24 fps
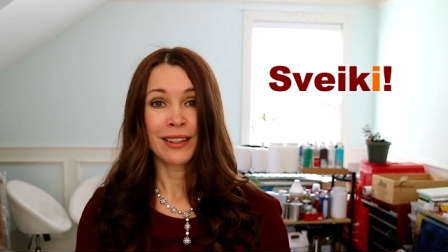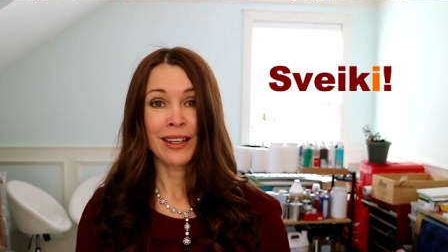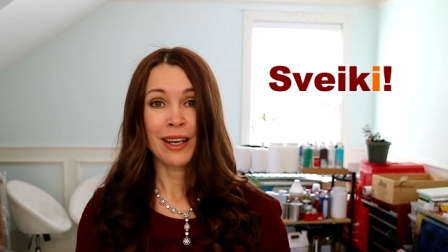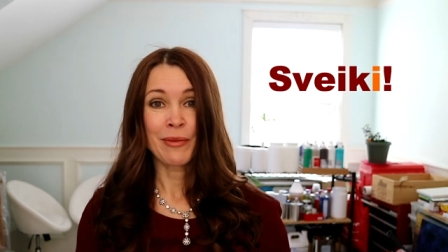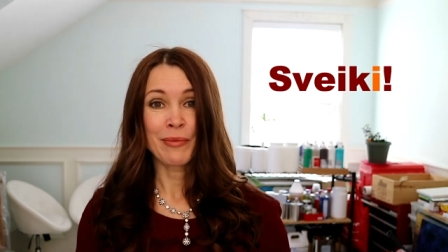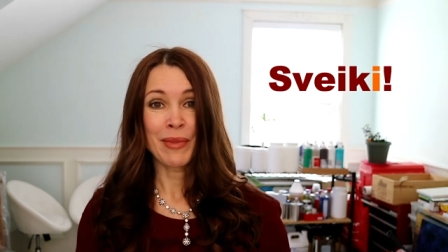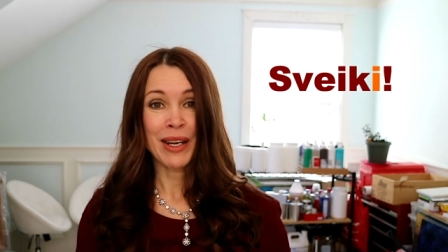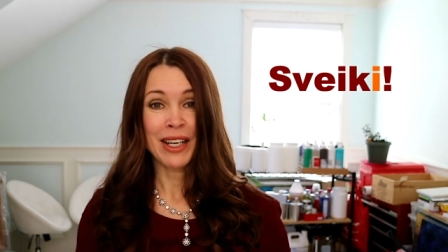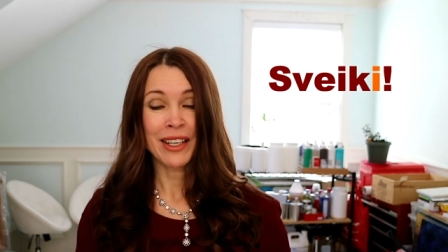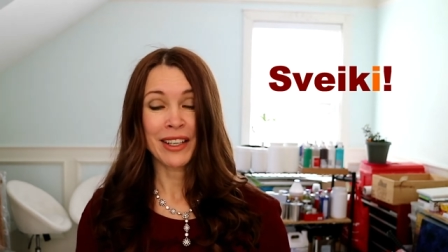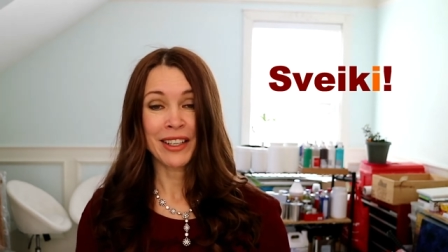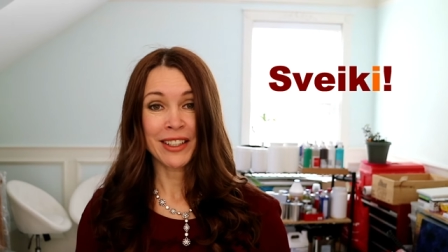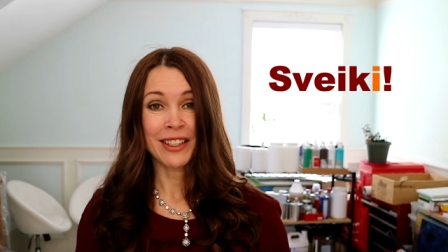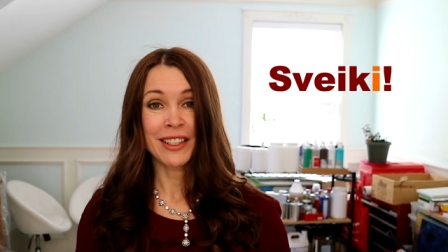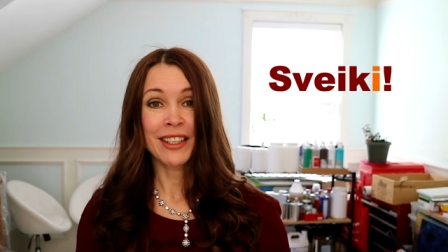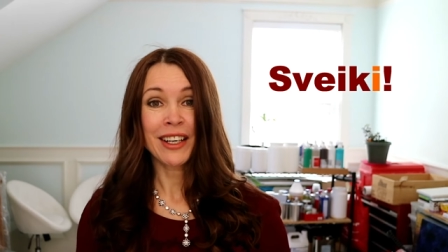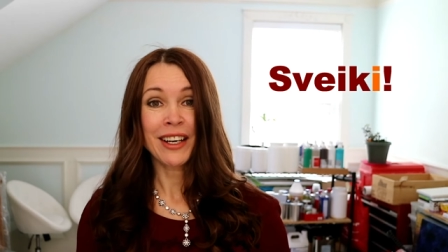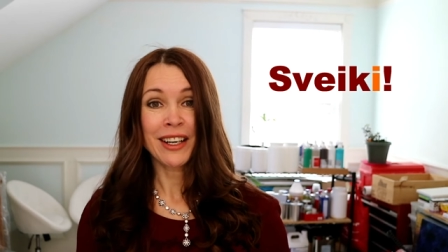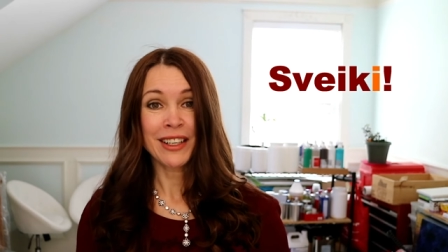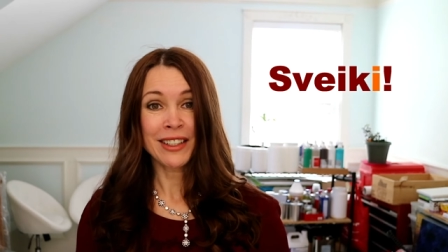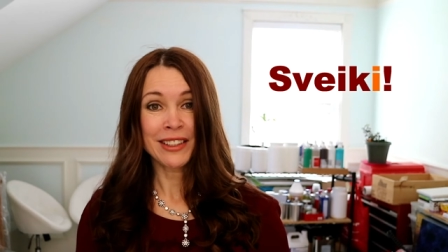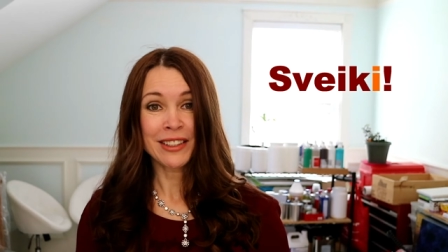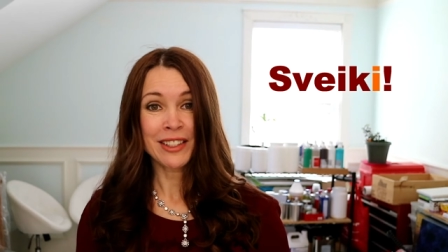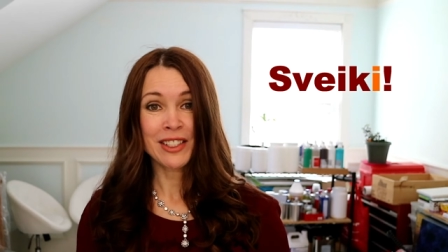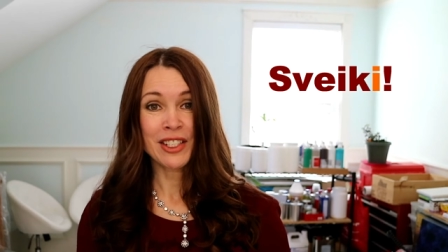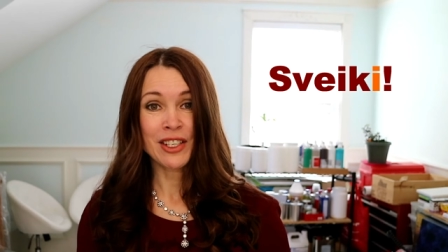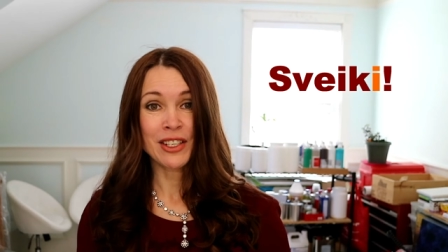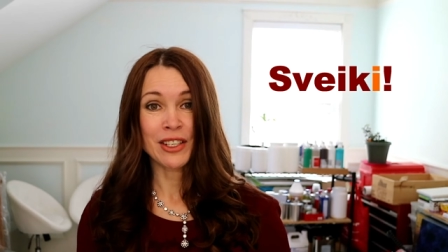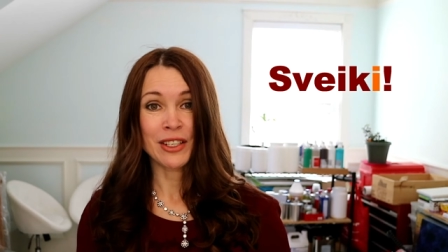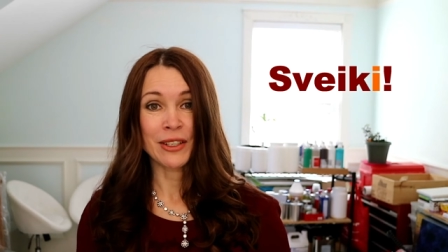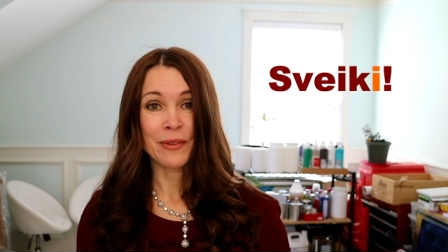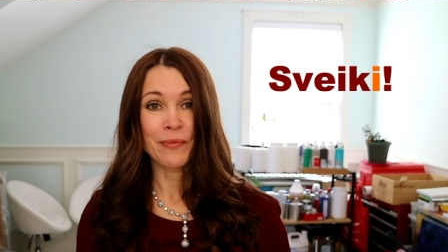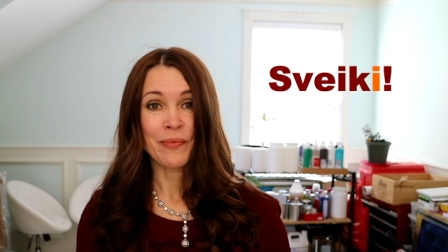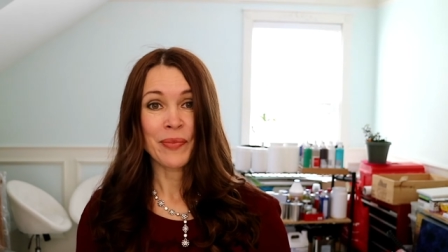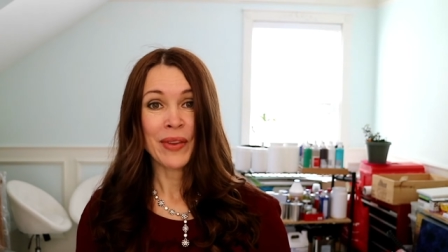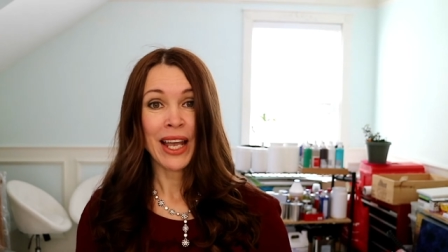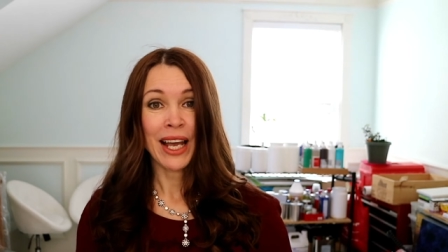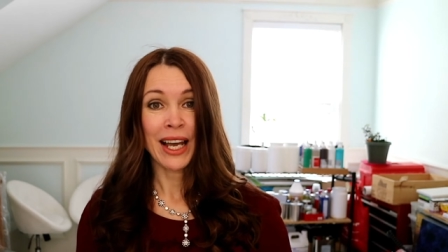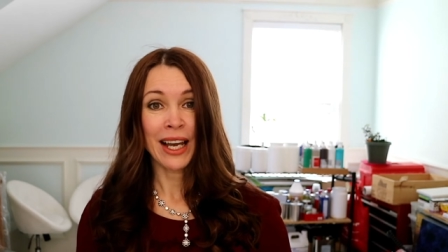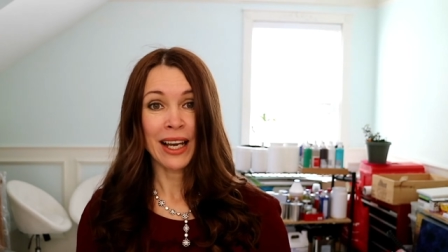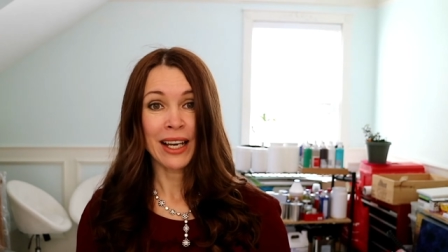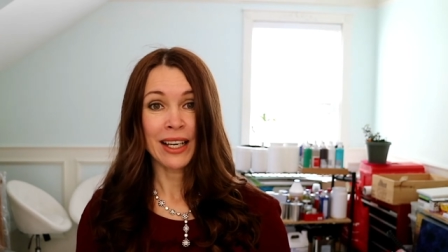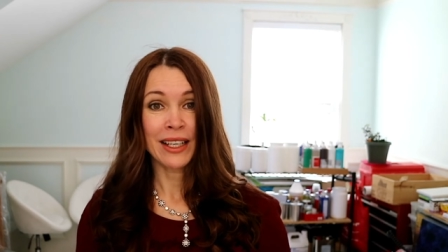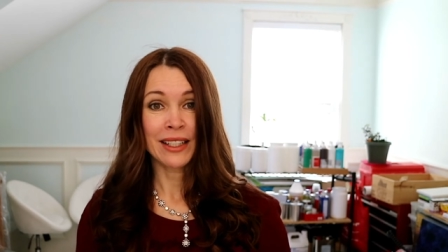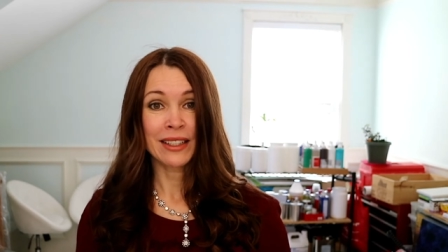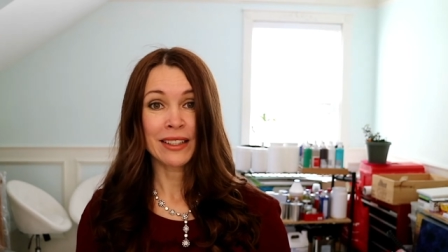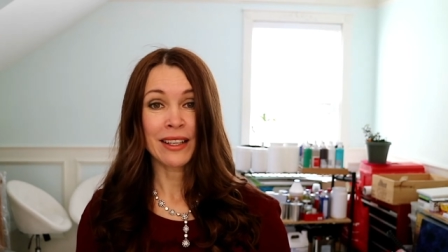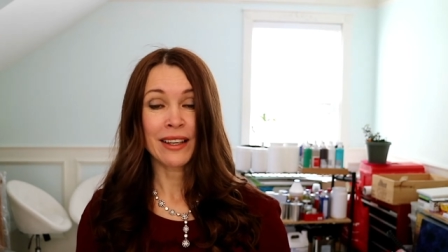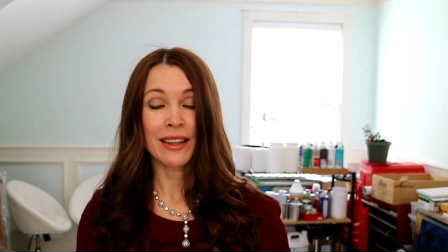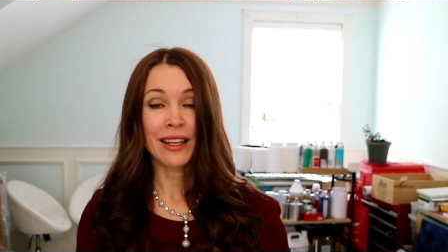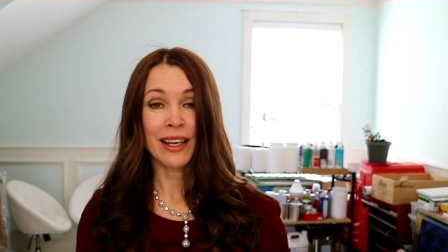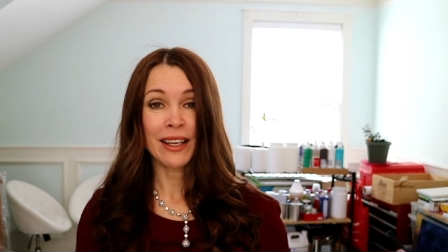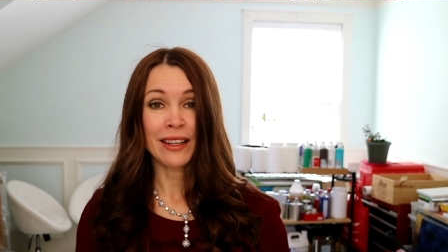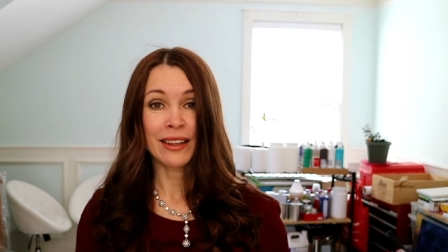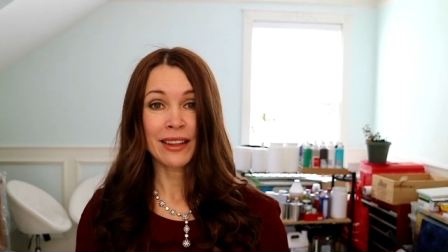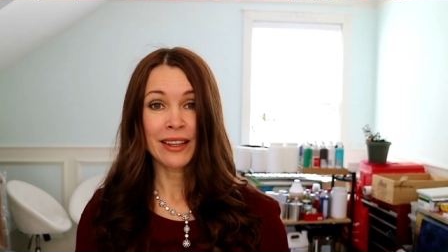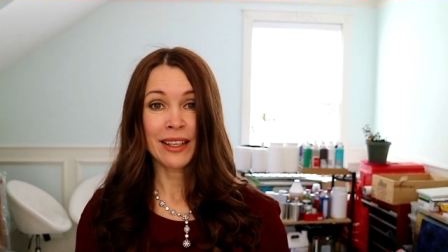American culture and they